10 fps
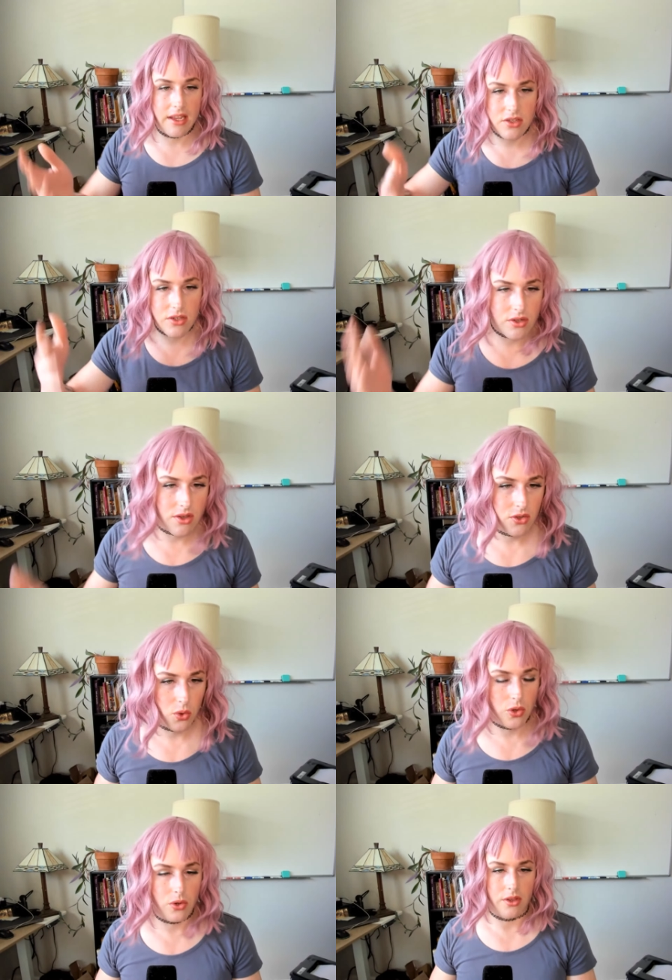answer the
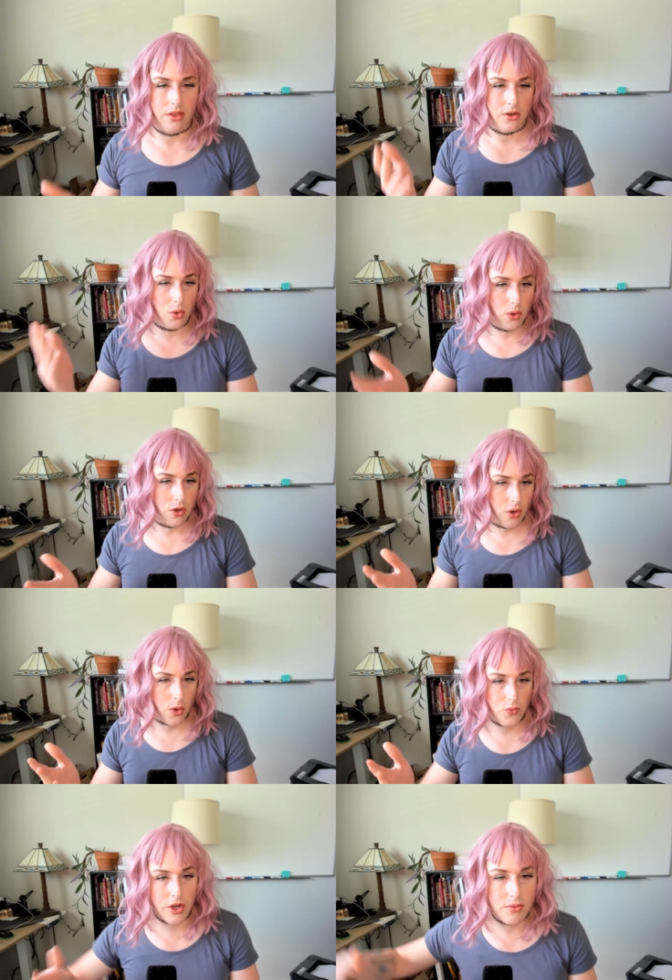door
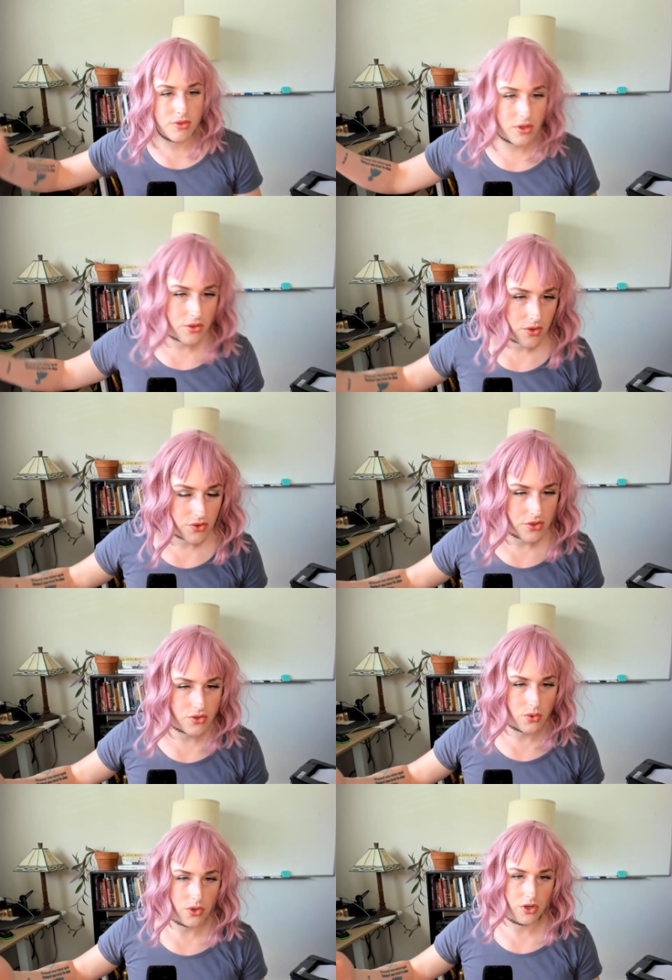or run up to the grocery
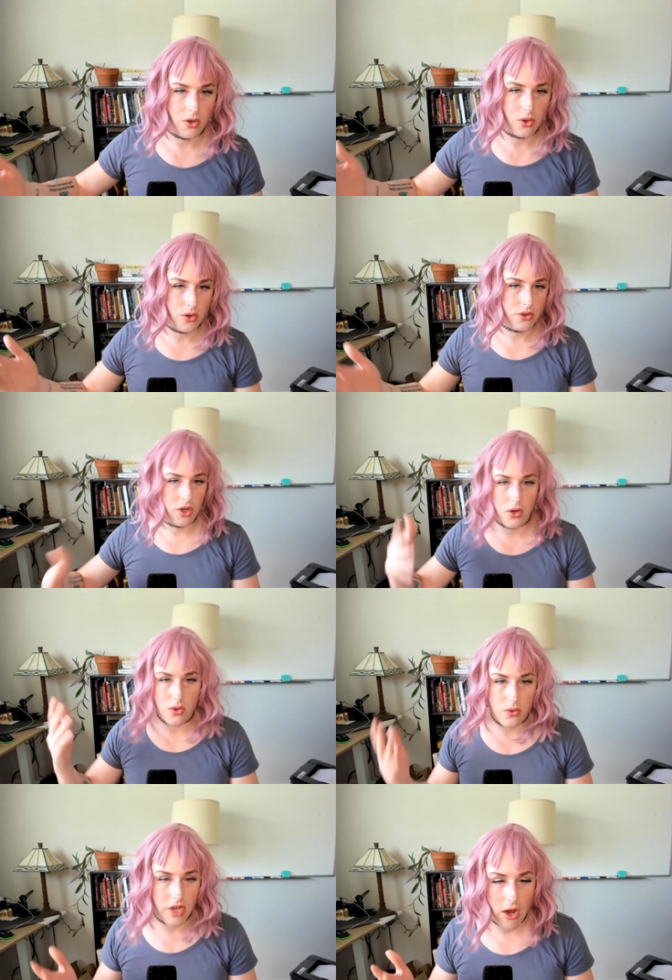store or
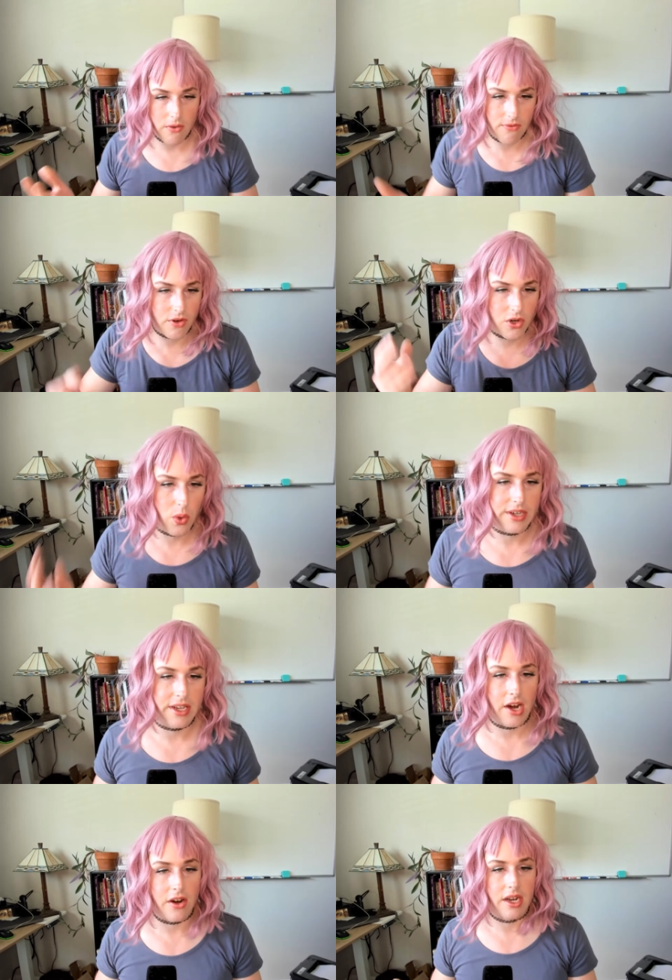go out for a
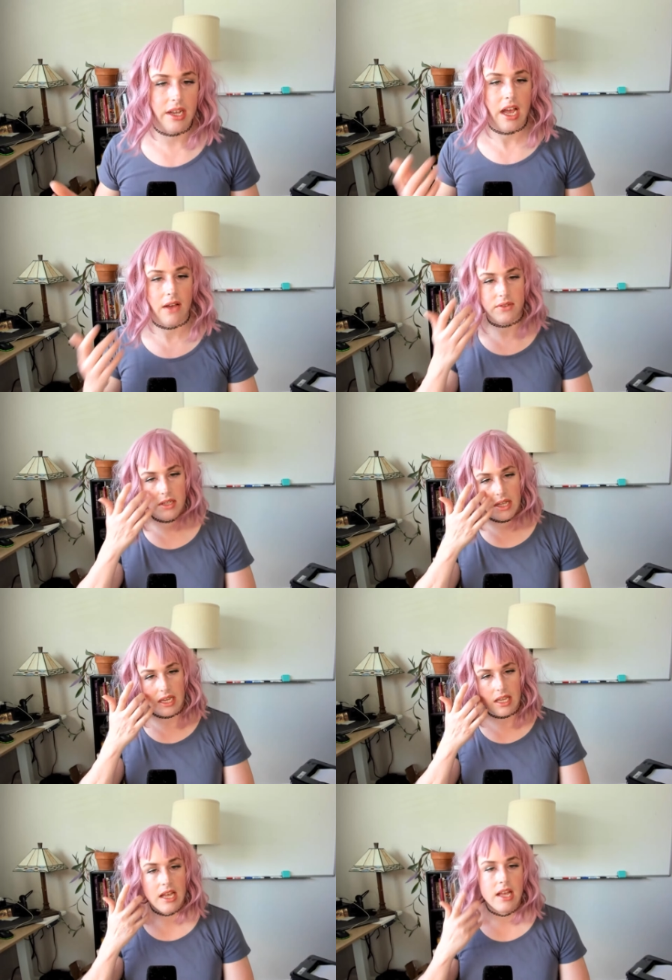quick errand. I have to
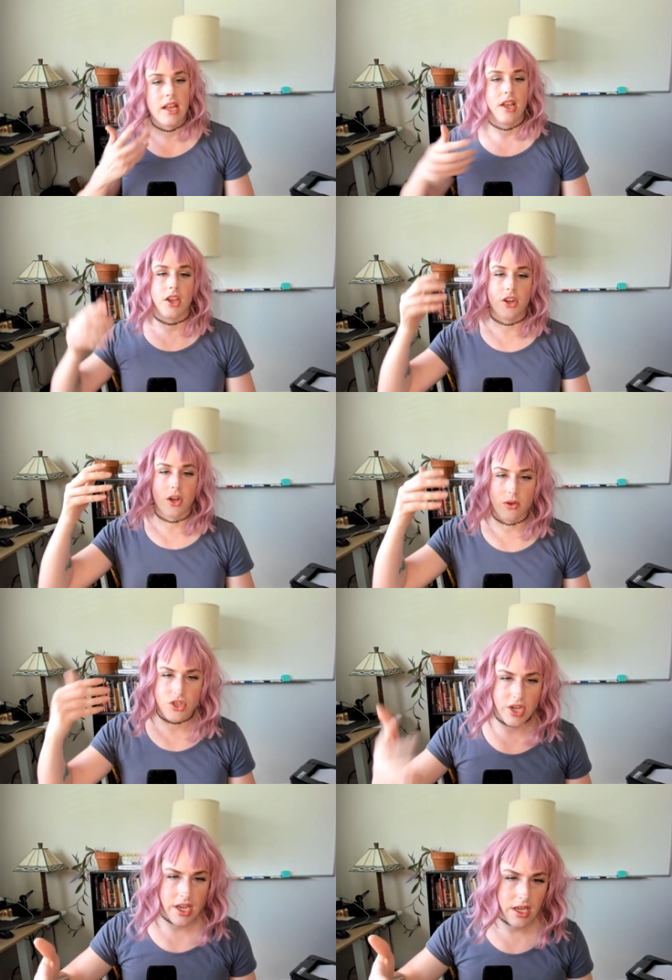like, you know,
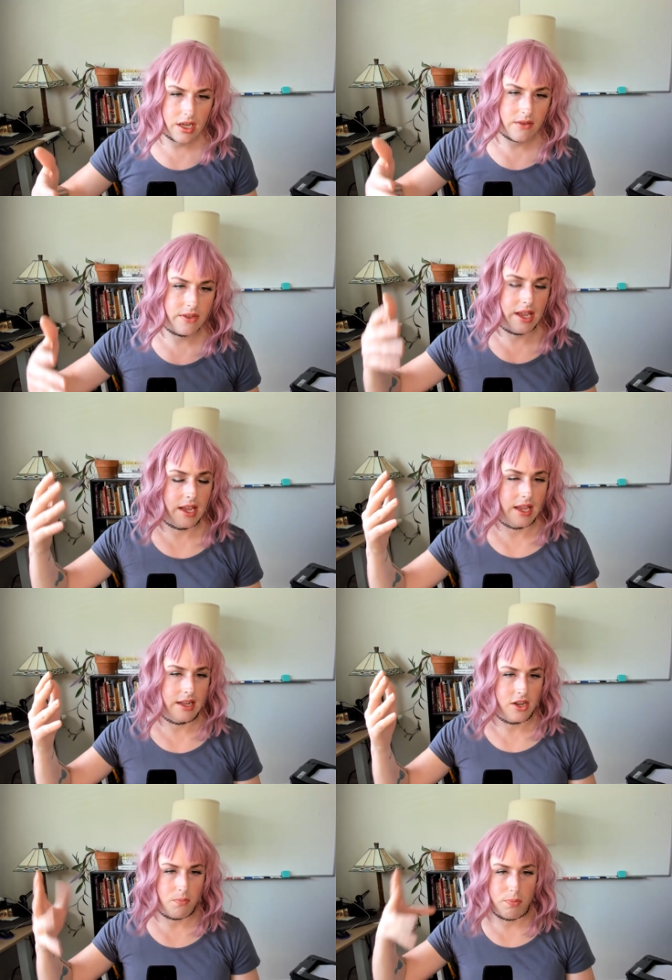shave
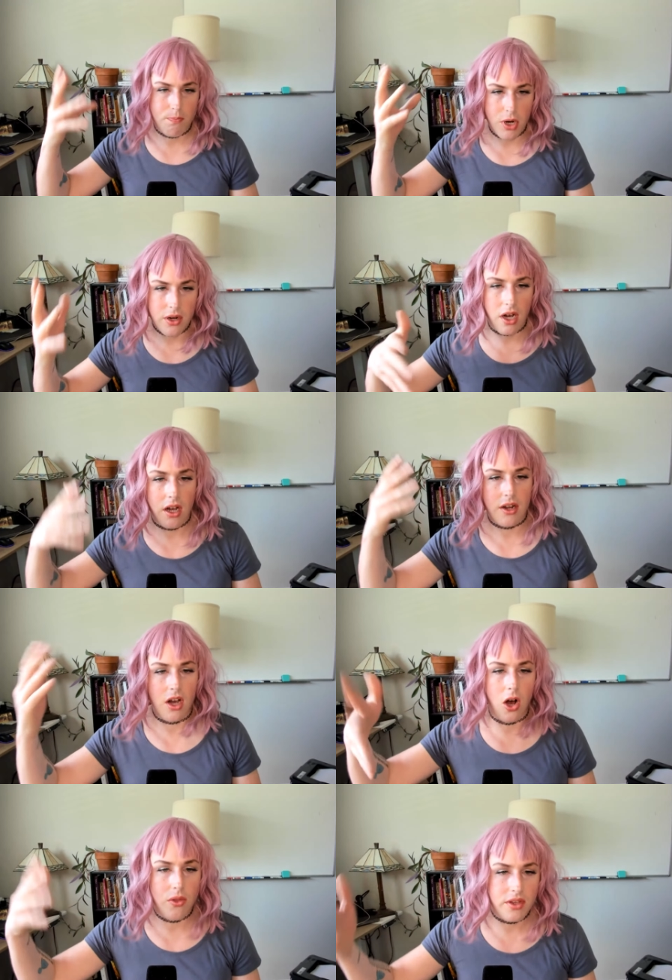and, you know, put on
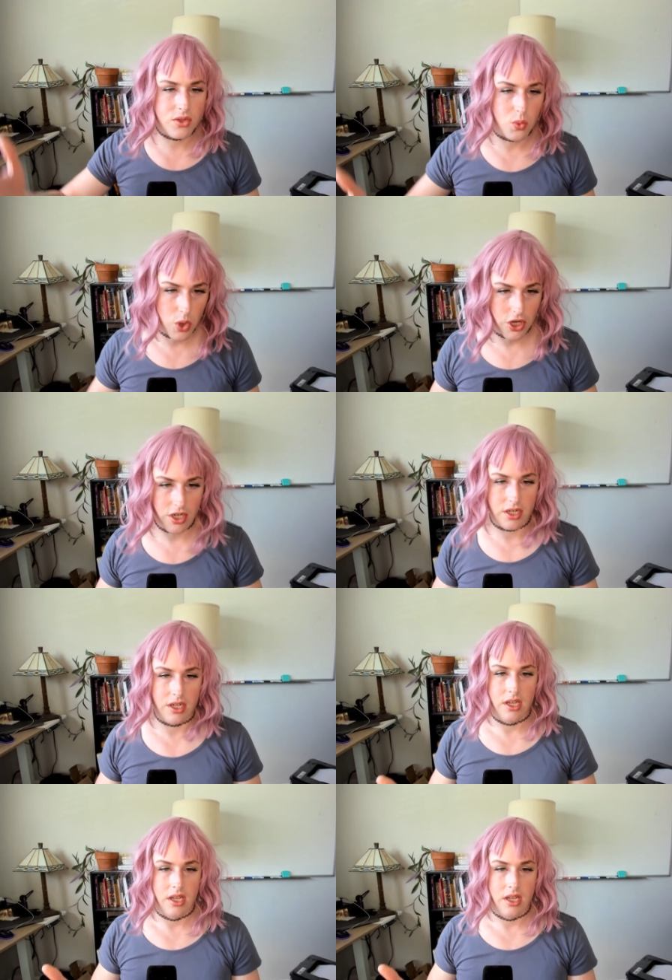all this work,